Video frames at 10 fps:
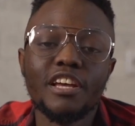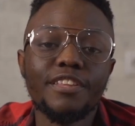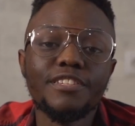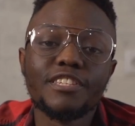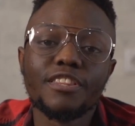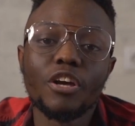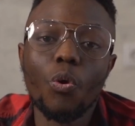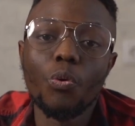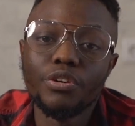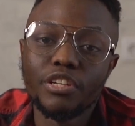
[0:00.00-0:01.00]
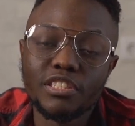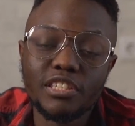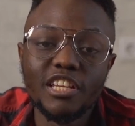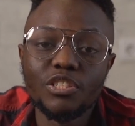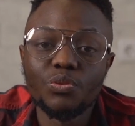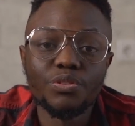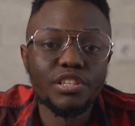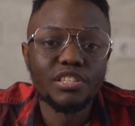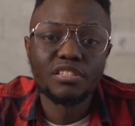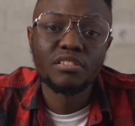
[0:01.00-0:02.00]
These are the oldest, and to
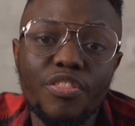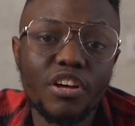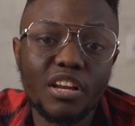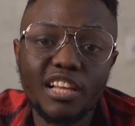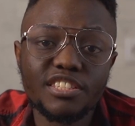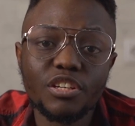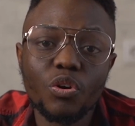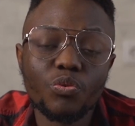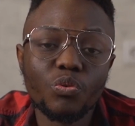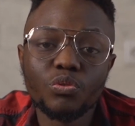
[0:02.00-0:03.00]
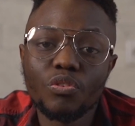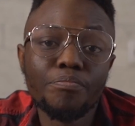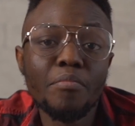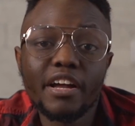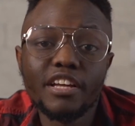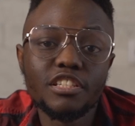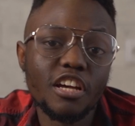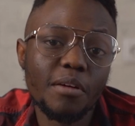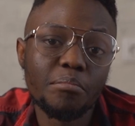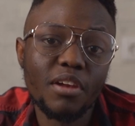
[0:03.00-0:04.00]
these, the classical rules of marketing
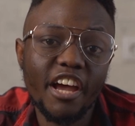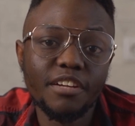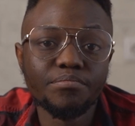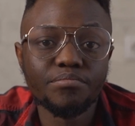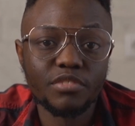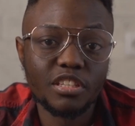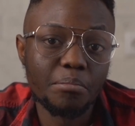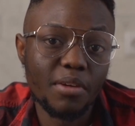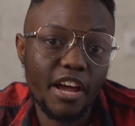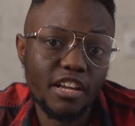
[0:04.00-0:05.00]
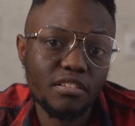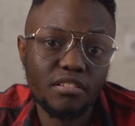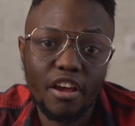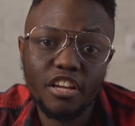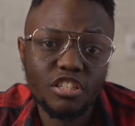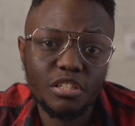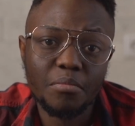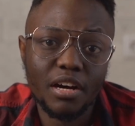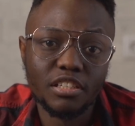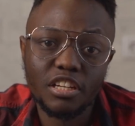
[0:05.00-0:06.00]
apply: supply and
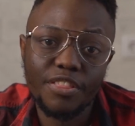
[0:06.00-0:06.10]
demand.